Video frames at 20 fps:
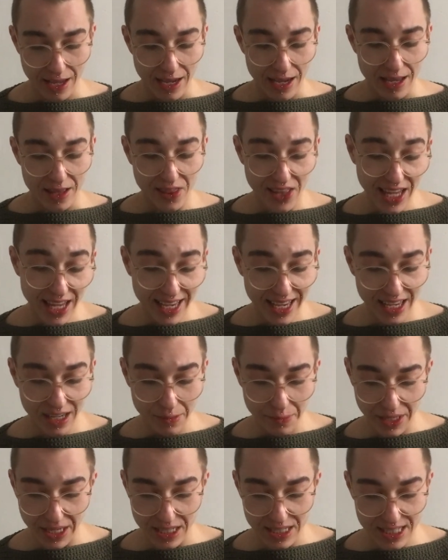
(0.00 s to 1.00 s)
They can
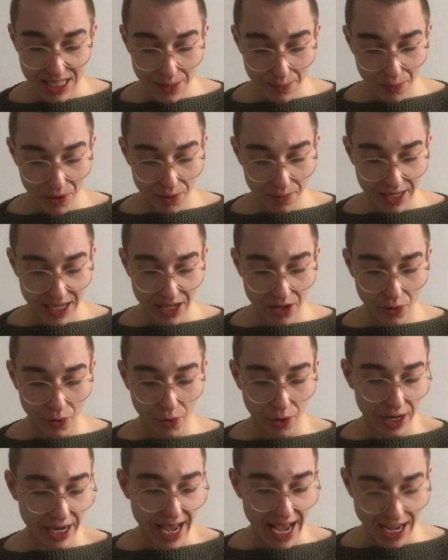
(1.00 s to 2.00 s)
be a diplomat or
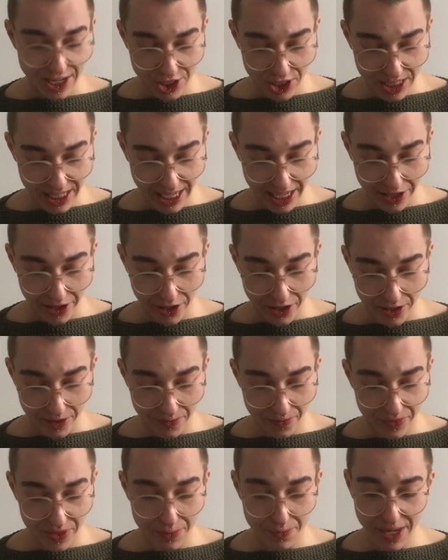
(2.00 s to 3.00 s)
an agitator,
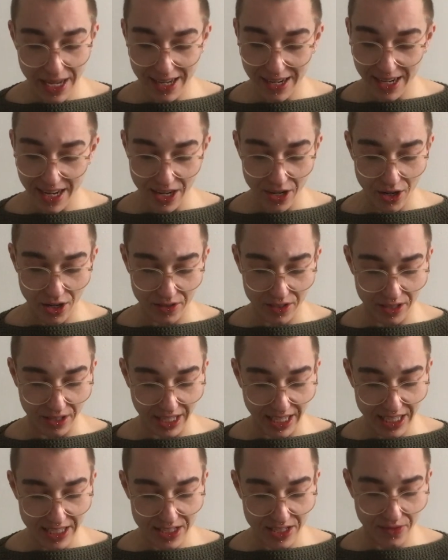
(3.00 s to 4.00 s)
depending on the
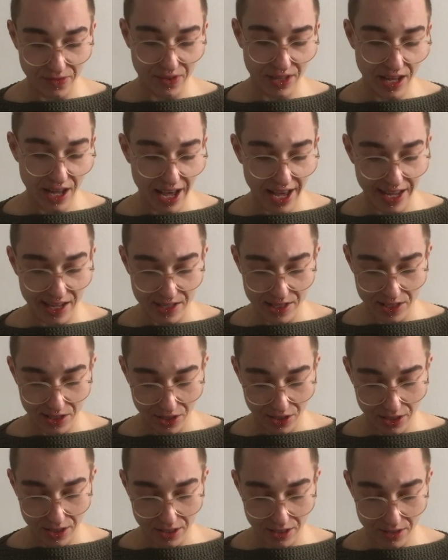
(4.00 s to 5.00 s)
needs of the highest
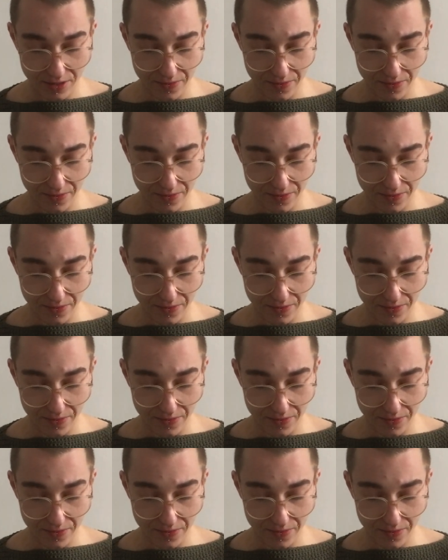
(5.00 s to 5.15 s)
good.